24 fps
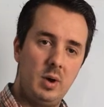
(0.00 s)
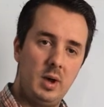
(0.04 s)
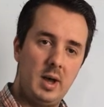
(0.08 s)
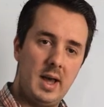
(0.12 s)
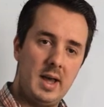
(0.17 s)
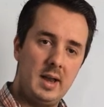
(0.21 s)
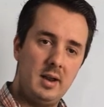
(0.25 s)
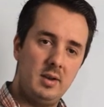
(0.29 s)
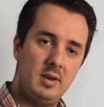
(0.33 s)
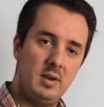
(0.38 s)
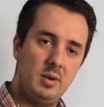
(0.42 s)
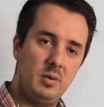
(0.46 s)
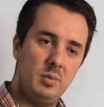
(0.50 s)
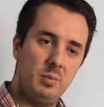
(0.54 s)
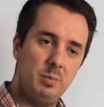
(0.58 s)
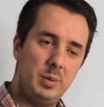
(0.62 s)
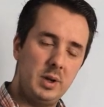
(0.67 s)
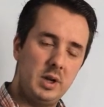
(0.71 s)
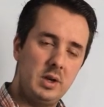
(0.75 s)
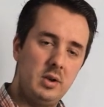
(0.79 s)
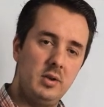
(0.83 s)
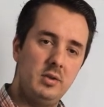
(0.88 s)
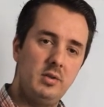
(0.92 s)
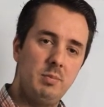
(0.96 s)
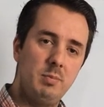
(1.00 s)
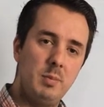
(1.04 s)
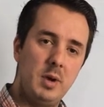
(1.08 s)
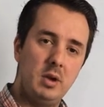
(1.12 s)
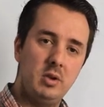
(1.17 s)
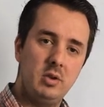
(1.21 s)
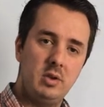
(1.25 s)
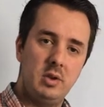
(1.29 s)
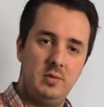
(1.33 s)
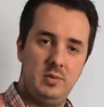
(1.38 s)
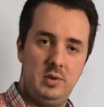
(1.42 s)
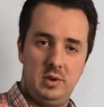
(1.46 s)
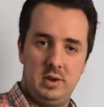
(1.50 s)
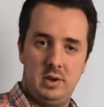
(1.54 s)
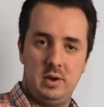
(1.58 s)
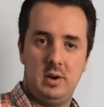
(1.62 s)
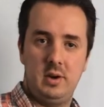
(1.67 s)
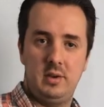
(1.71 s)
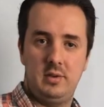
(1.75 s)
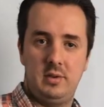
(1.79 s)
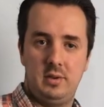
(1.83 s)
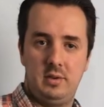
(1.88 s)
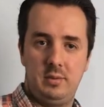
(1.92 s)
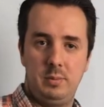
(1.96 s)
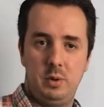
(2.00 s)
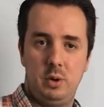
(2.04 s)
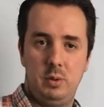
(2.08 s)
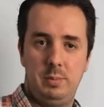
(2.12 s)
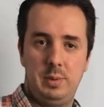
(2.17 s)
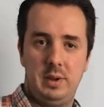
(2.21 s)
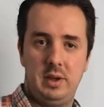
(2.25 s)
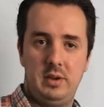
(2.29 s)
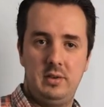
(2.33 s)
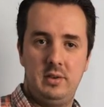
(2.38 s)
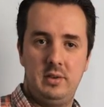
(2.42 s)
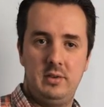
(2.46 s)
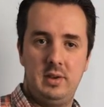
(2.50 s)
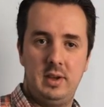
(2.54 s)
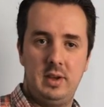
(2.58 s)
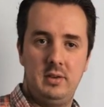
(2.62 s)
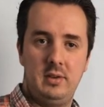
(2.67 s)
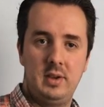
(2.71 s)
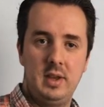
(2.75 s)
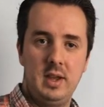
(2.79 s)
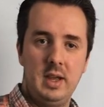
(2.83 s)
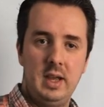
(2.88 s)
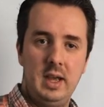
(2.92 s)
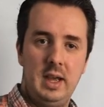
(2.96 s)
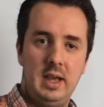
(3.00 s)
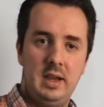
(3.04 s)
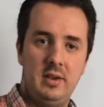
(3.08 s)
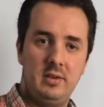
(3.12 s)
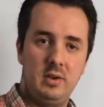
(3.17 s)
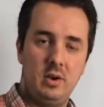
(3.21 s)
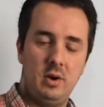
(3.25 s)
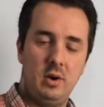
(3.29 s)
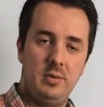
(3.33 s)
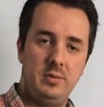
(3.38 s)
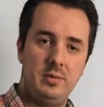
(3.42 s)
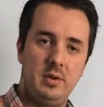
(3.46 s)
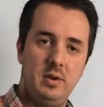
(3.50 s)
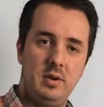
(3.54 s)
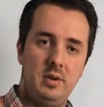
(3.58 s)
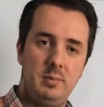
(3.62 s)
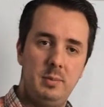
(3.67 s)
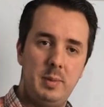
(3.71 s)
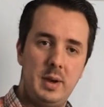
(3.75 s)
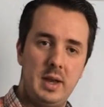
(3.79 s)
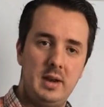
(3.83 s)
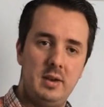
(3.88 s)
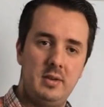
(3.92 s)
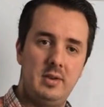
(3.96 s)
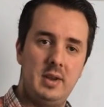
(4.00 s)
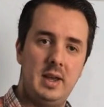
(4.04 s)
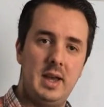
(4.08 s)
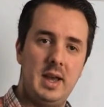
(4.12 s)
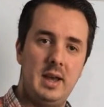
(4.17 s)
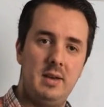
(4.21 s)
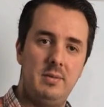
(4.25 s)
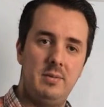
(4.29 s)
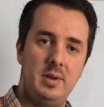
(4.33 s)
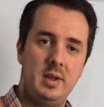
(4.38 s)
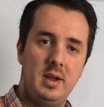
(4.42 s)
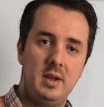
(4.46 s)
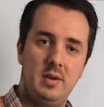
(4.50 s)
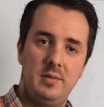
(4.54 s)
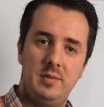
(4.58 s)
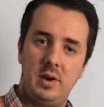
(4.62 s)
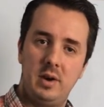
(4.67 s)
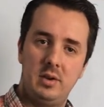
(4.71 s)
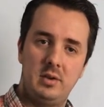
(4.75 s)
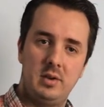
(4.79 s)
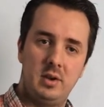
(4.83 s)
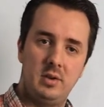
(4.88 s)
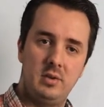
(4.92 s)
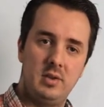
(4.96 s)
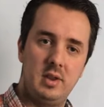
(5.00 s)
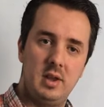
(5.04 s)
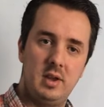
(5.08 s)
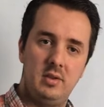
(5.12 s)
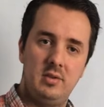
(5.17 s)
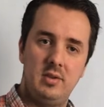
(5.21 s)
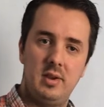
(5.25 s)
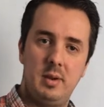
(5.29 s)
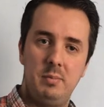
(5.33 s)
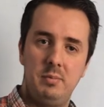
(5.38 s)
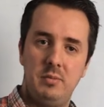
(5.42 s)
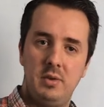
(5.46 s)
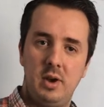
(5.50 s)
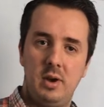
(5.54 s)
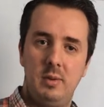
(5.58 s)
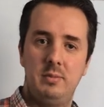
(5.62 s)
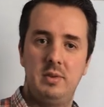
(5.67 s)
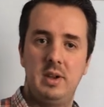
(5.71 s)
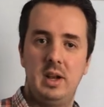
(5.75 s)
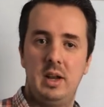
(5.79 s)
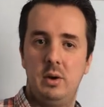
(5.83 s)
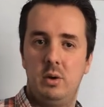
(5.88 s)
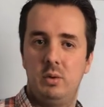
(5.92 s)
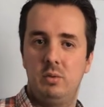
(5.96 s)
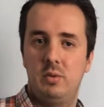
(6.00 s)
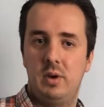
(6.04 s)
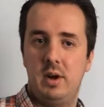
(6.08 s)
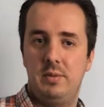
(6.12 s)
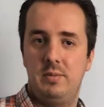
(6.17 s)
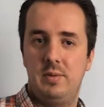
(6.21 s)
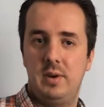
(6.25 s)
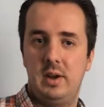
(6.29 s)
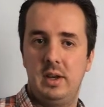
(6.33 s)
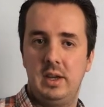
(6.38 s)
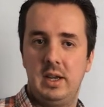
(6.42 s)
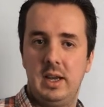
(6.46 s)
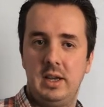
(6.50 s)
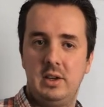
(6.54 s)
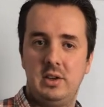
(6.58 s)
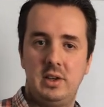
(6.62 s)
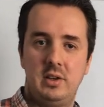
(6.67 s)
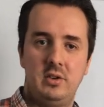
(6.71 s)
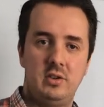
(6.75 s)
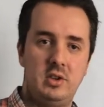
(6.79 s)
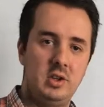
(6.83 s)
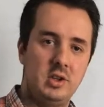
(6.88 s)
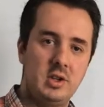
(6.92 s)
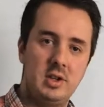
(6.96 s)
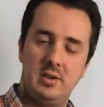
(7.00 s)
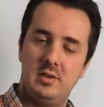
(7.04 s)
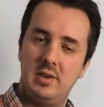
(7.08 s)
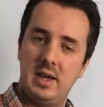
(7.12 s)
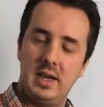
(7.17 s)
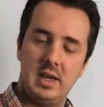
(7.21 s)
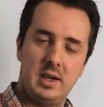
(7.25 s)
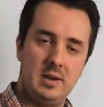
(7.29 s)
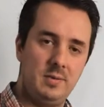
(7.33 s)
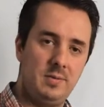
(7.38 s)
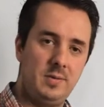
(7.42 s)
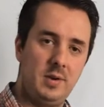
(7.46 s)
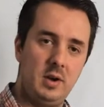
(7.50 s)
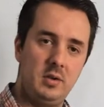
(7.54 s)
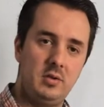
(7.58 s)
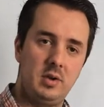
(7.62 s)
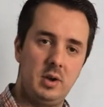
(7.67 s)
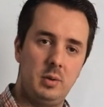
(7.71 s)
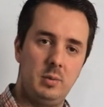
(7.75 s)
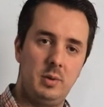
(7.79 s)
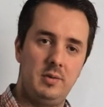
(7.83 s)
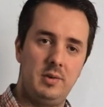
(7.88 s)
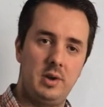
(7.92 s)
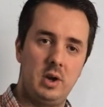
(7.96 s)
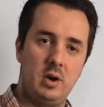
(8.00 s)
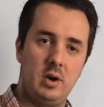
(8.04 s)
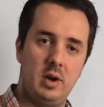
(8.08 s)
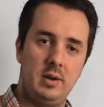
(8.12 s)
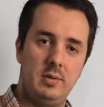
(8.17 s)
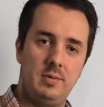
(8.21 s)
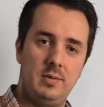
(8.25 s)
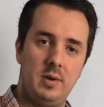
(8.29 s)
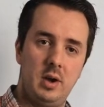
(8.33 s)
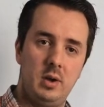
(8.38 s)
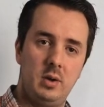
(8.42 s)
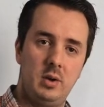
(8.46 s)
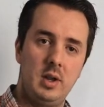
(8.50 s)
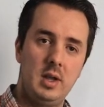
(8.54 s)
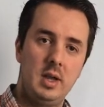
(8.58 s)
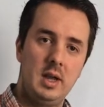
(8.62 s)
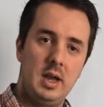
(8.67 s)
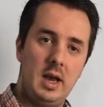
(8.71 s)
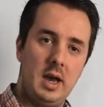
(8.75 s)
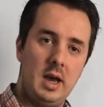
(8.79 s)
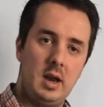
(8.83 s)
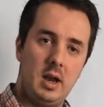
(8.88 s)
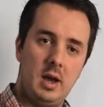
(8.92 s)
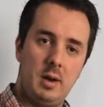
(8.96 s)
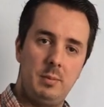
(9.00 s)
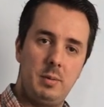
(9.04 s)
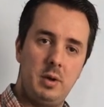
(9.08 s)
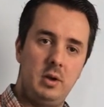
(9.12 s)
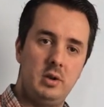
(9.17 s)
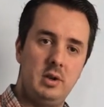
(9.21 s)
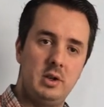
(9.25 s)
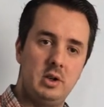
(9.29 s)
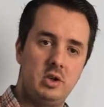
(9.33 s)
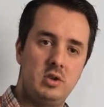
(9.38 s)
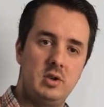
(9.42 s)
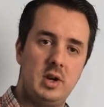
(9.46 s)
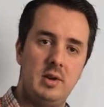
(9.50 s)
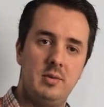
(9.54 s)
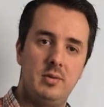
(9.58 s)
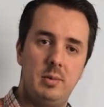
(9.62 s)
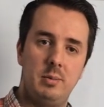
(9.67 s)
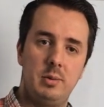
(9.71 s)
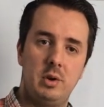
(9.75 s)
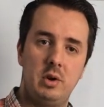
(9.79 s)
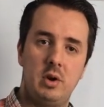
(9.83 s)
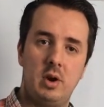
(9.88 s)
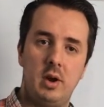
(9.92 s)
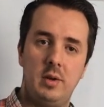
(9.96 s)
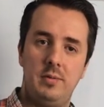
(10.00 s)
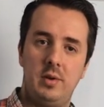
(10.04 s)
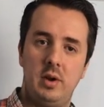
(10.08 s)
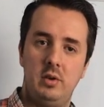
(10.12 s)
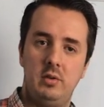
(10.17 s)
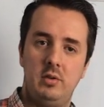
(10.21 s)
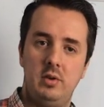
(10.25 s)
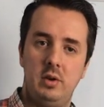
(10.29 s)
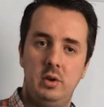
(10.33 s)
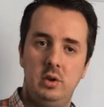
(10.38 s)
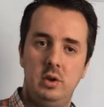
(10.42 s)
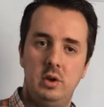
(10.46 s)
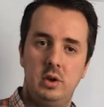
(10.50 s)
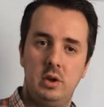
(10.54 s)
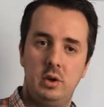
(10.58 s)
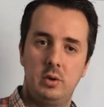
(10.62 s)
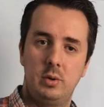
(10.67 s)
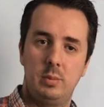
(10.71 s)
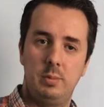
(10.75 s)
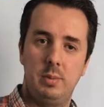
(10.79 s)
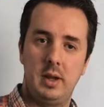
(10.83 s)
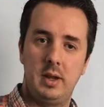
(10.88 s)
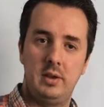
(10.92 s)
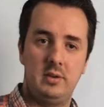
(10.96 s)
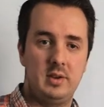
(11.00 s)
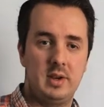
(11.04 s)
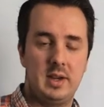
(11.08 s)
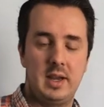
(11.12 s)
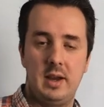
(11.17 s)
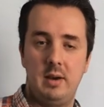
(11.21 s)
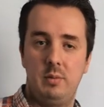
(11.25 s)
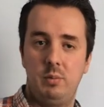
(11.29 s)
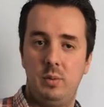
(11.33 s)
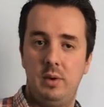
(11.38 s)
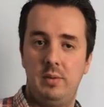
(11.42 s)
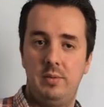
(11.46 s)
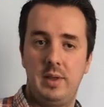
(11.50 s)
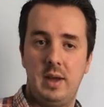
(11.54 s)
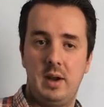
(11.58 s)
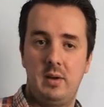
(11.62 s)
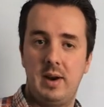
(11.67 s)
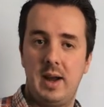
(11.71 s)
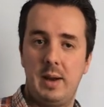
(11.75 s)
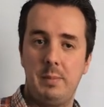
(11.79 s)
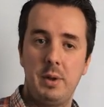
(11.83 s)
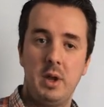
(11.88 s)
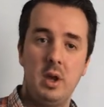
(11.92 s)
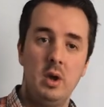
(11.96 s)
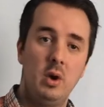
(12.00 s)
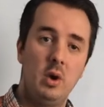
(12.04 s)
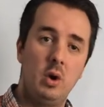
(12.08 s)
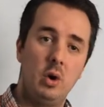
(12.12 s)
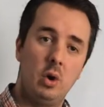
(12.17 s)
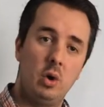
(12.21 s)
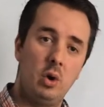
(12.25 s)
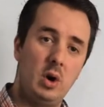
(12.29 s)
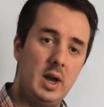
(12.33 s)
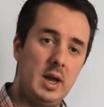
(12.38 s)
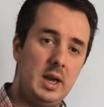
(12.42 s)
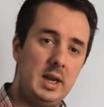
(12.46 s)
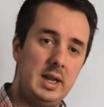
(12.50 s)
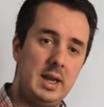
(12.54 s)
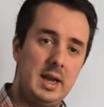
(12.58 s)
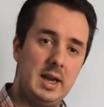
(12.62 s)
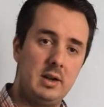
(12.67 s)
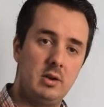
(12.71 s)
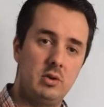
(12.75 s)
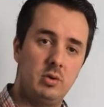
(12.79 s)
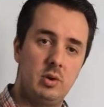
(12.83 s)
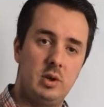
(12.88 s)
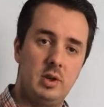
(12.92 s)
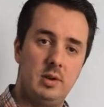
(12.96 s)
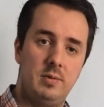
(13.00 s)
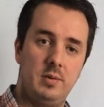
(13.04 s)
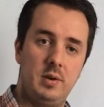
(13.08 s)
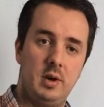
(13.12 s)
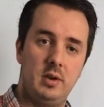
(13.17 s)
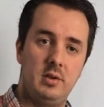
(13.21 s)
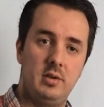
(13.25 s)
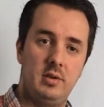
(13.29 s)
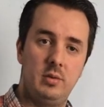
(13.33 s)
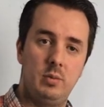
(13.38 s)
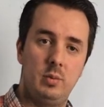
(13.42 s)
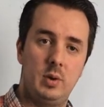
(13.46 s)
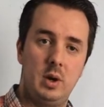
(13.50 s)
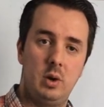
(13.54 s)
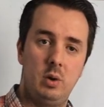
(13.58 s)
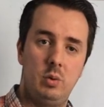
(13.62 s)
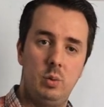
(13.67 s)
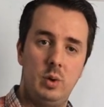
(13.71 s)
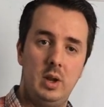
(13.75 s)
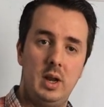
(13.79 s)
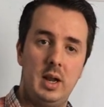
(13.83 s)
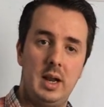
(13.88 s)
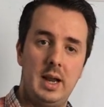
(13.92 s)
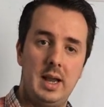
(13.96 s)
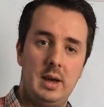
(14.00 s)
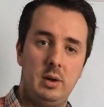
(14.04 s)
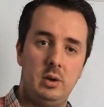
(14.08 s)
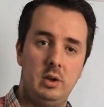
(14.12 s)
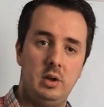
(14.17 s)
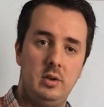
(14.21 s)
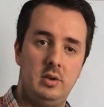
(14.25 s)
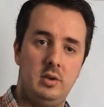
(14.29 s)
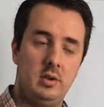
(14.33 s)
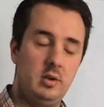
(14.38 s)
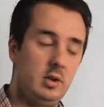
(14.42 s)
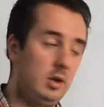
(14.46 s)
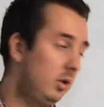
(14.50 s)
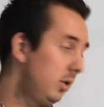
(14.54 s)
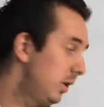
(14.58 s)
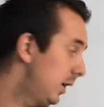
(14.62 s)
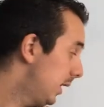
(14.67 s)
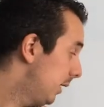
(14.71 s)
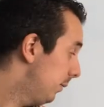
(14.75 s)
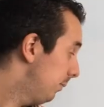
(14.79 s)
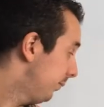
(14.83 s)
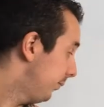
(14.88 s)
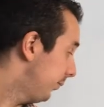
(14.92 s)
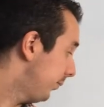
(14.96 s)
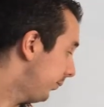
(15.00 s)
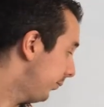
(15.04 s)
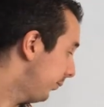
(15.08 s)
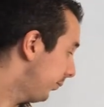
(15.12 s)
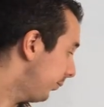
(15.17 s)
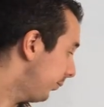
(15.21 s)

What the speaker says: And because most of you guys are small businesses, it's often better to have photos that are sometimes a little rough around the edges. You could take a photo with an iPhone and upload it straight from your iPhone to your Google Plus account with their app, or any Android device as well will allow you to do that.